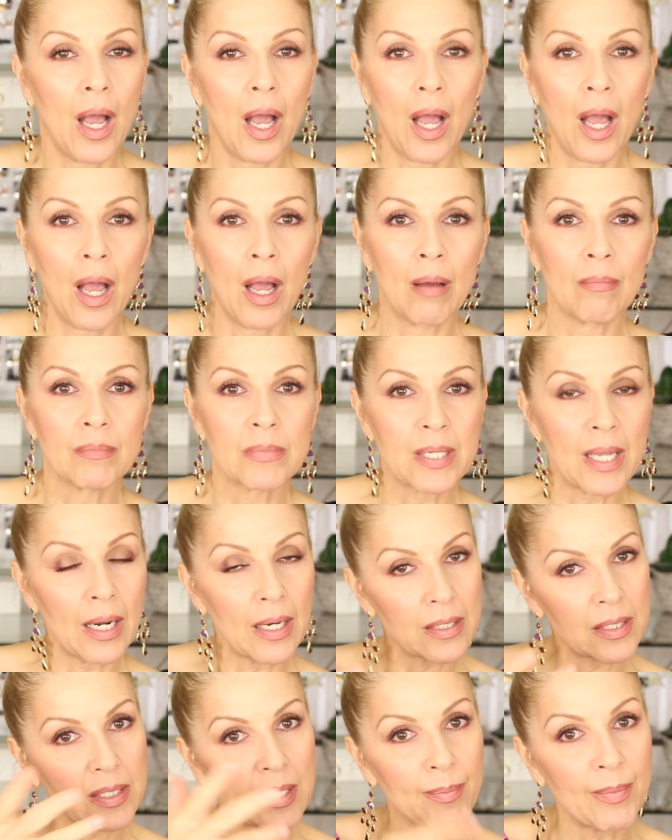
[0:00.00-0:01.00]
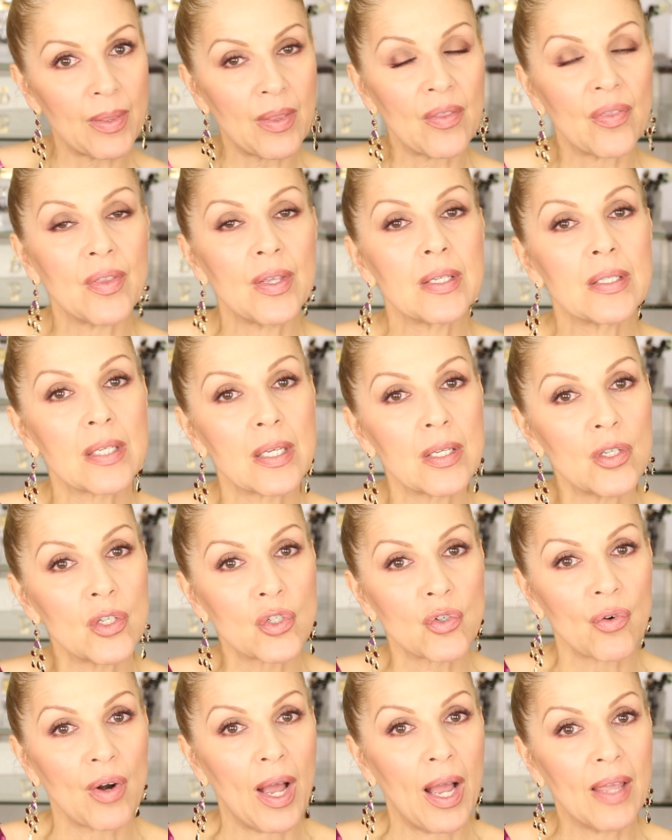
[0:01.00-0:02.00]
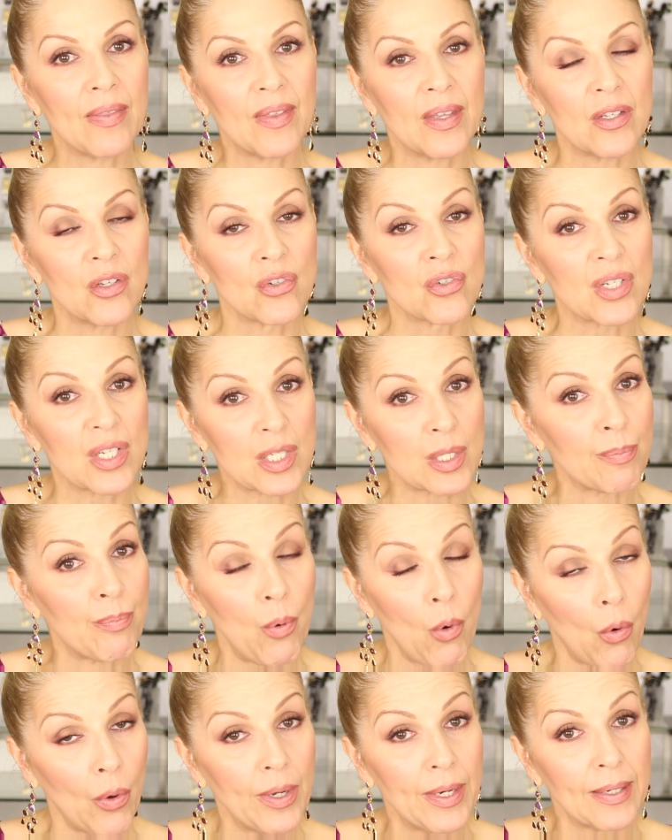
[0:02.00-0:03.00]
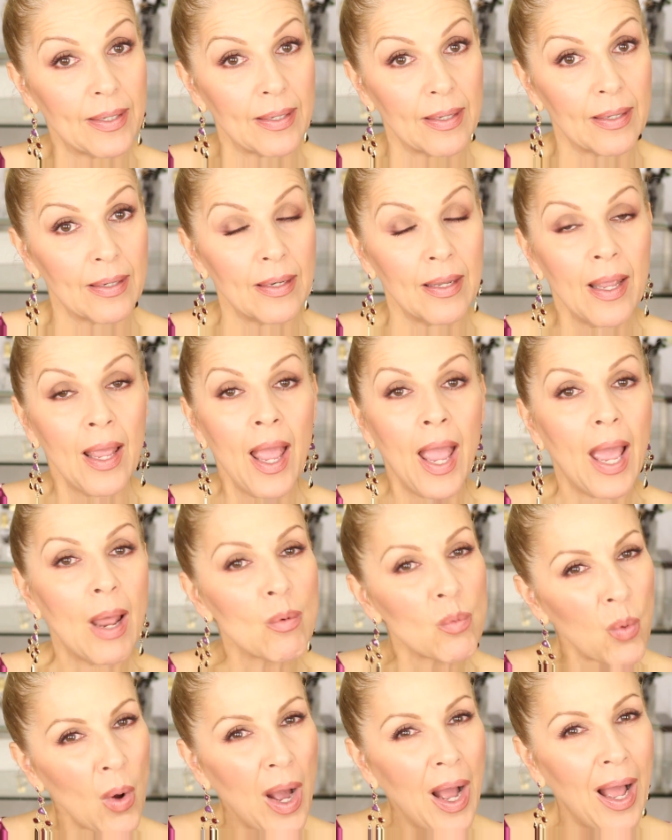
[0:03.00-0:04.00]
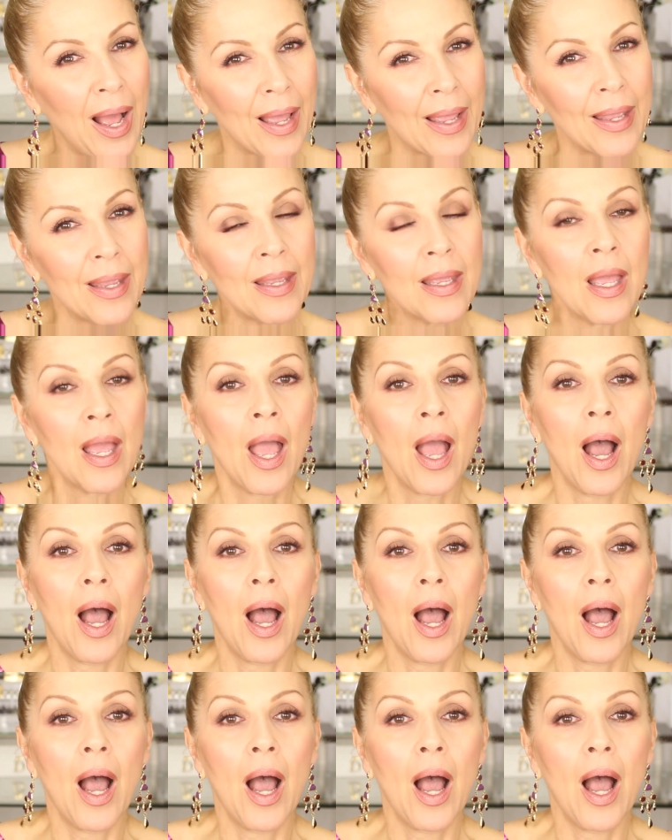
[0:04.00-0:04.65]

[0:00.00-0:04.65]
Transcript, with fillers: Um, tell us some of the things that you tried that you're disappointed in and why,